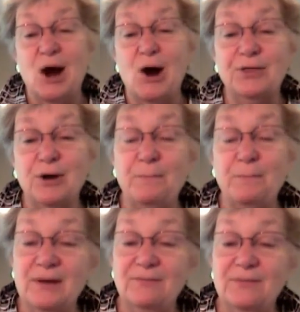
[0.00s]
Are there
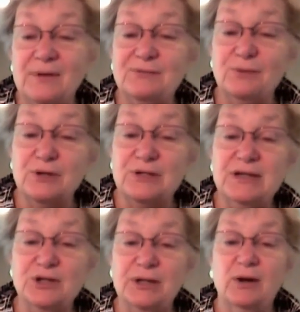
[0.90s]
benefits for
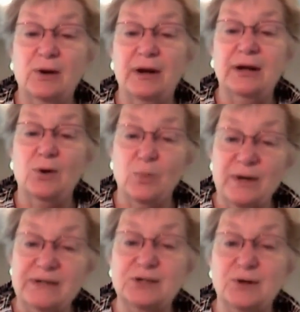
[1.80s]
teaching, learning, or
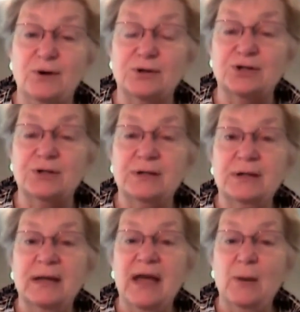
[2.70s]
research?
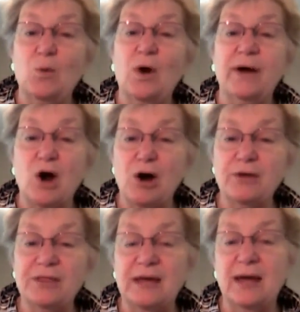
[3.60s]
And what
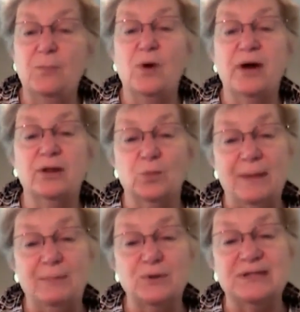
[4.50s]
are they, and what are the
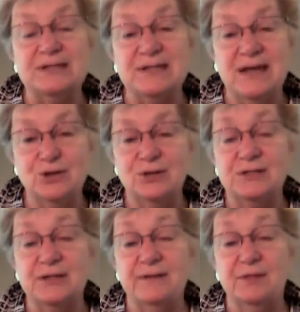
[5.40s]

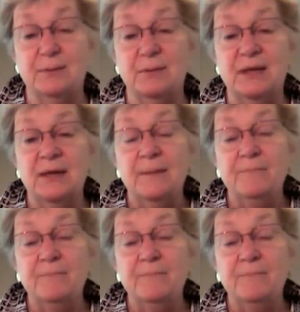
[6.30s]
representations of them?